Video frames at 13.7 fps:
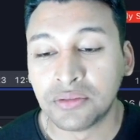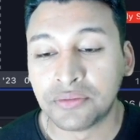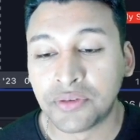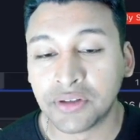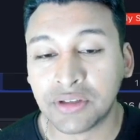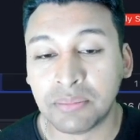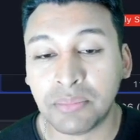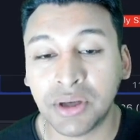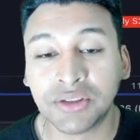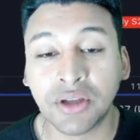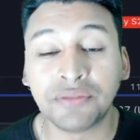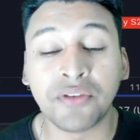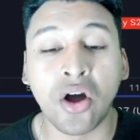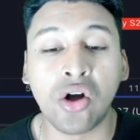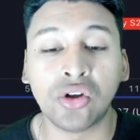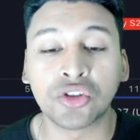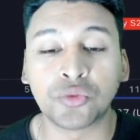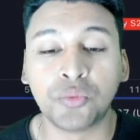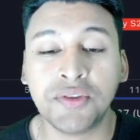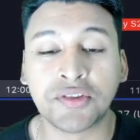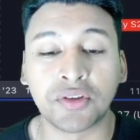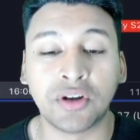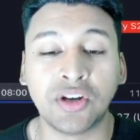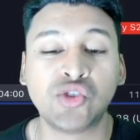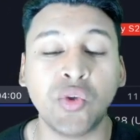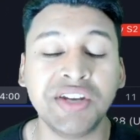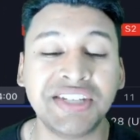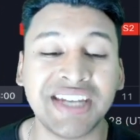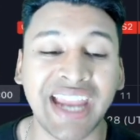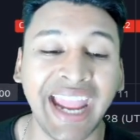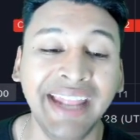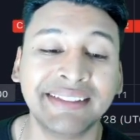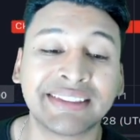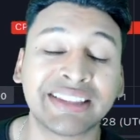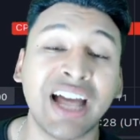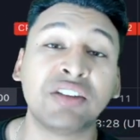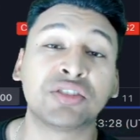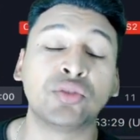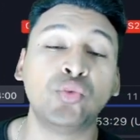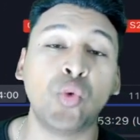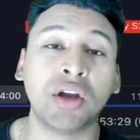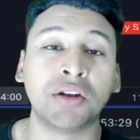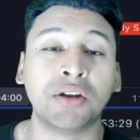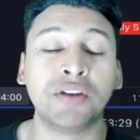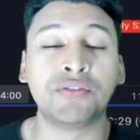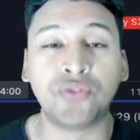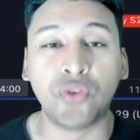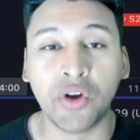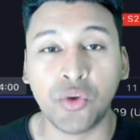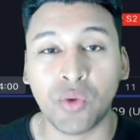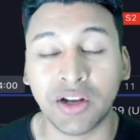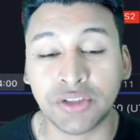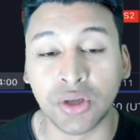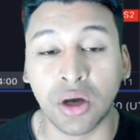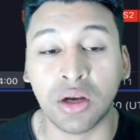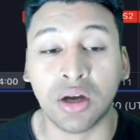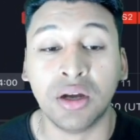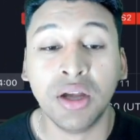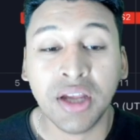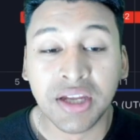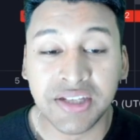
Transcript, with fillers: for the month of August, which is around $28,141.